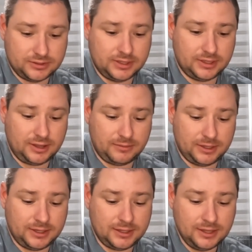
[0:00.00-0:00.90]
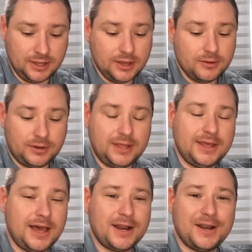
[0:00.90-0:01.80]
it. I mean, when
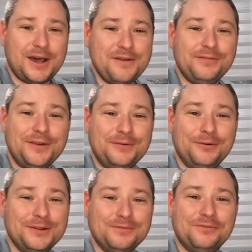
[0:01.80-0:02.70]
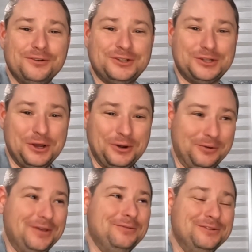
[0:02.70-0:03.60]
he got a knife, it wasn't for
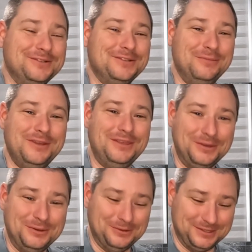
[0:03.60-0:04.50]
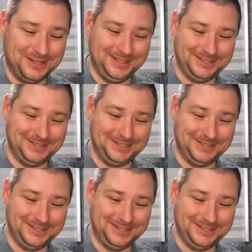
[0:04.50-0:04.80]
show, it was to be used.